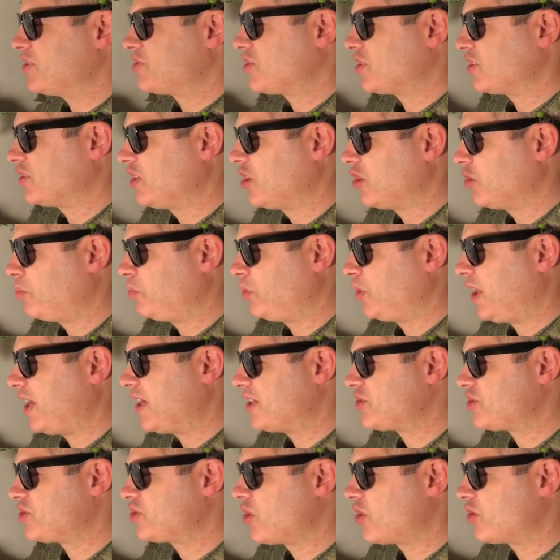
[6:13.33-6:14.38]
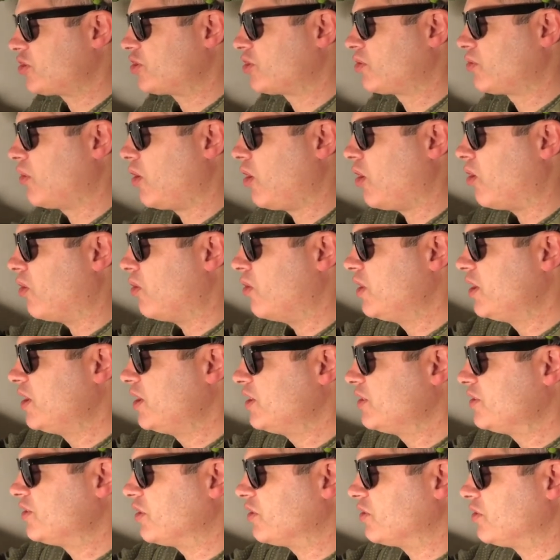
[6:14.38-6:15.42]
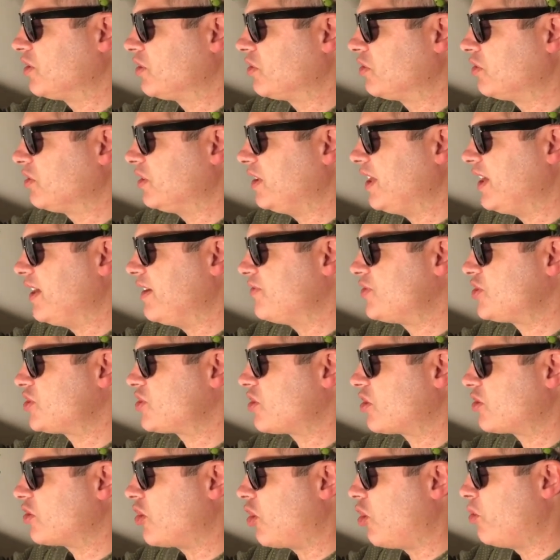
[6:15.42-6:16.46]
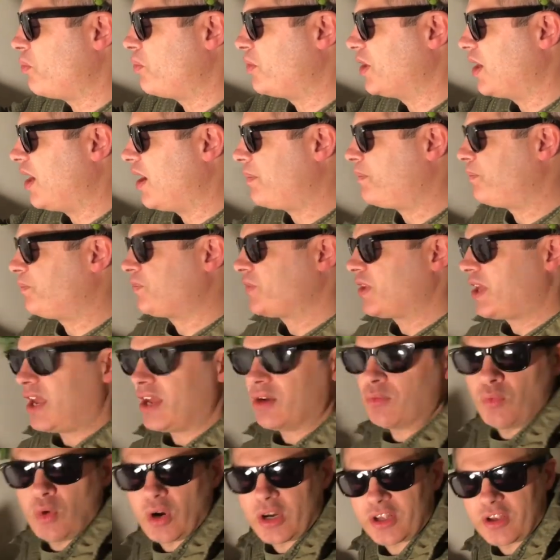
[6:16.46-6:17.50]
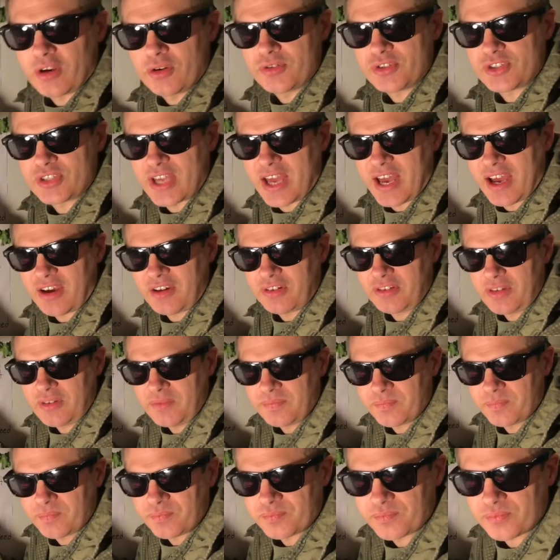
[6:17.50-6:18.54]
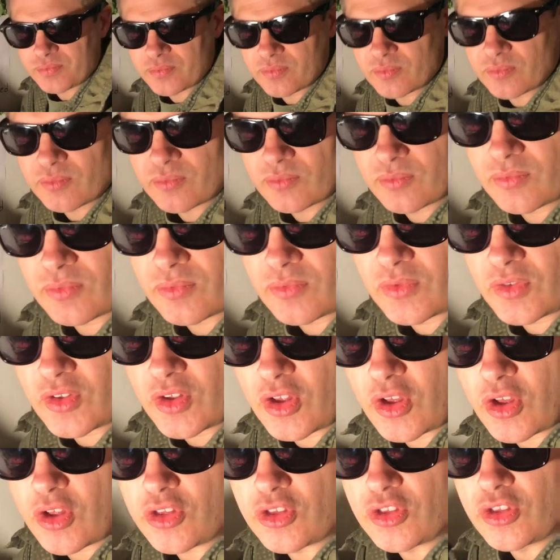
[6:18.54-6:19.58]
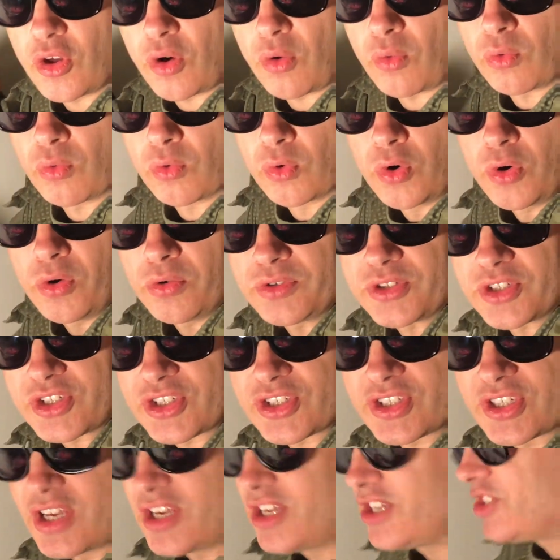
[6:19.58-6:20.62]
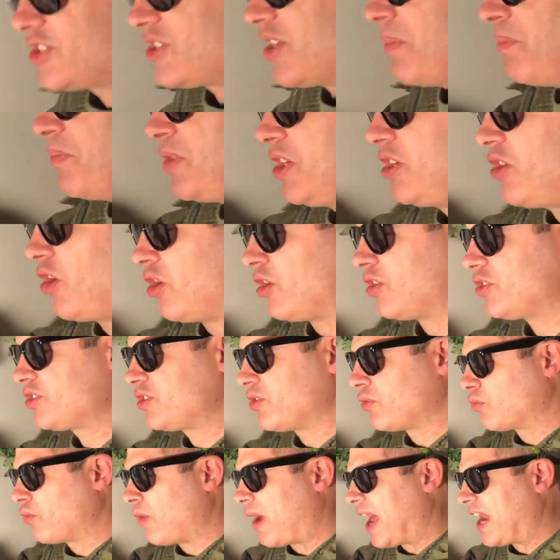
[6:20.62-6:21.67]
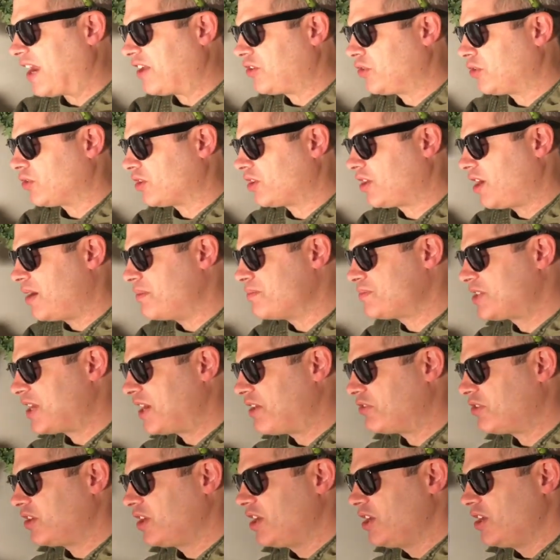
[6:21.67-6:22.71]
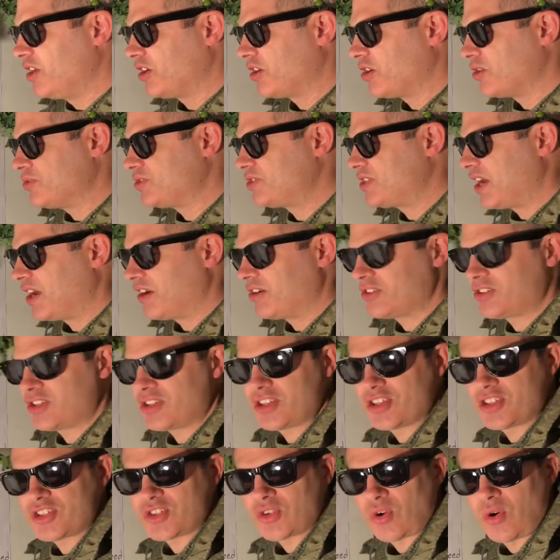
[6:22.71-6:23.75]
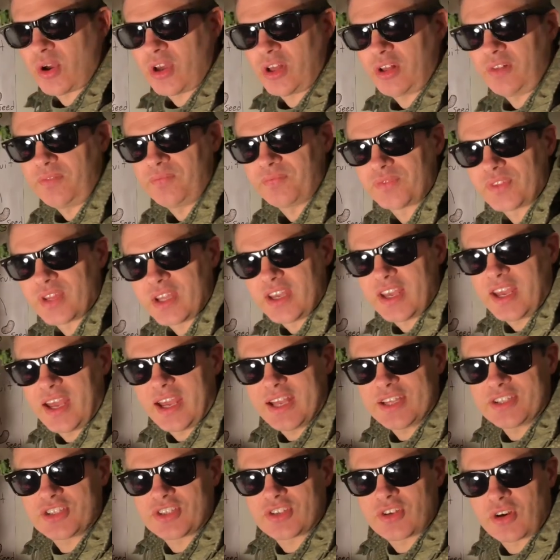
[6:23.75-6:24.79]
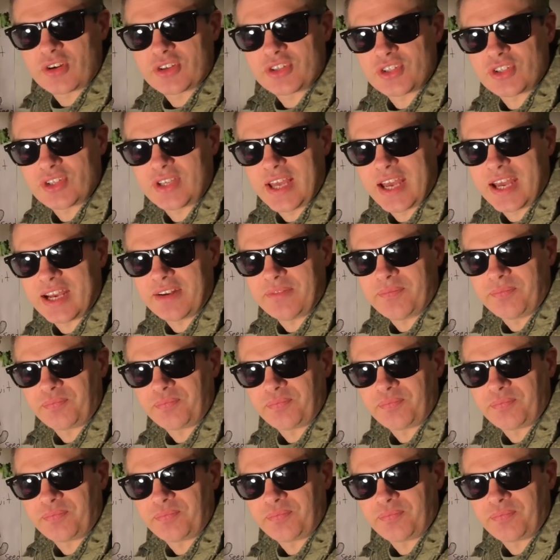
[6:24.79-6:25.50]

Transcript: the little plant start to grow. The little leaves start to open up, and what goes down? The roots, something called the radicle, comes out, goes down into the soil, and starts to get